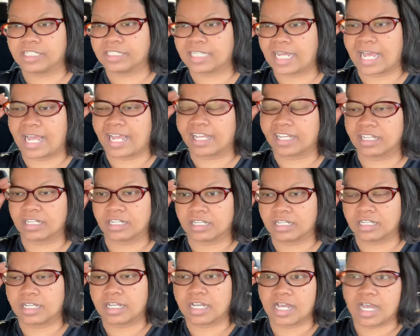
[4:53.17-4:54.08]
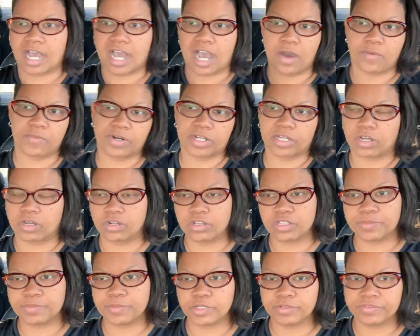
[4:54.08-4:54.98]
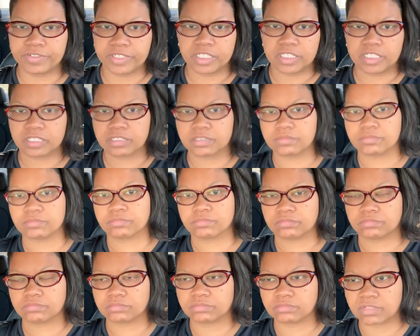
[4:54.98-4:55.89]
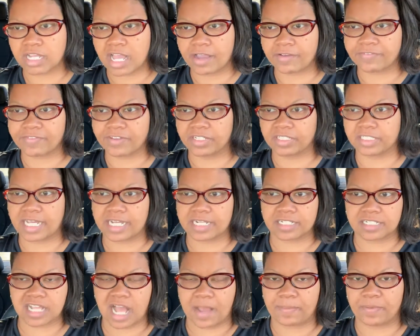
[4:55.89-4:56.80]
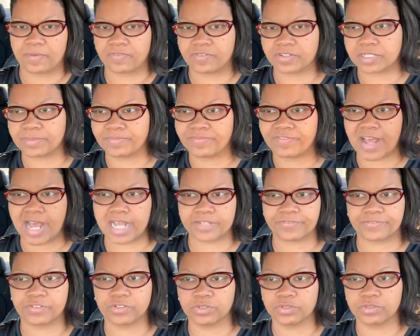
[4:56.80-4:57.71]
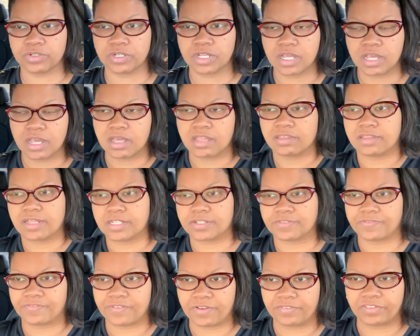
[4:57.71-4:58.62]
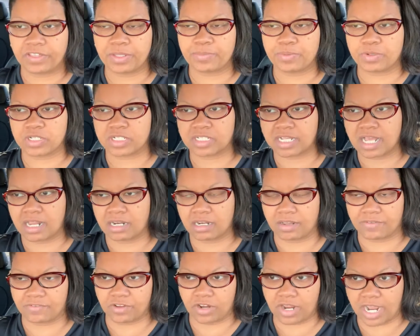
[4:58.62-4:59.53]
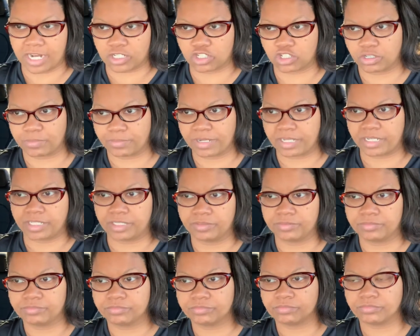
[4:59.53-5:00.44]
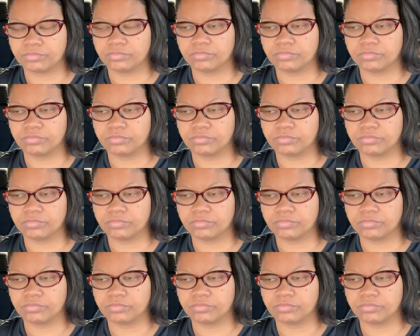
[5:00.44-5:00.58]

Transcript: Like, I want to go to the movies. I feel like stopping for some fast food. That's 50% of your extra money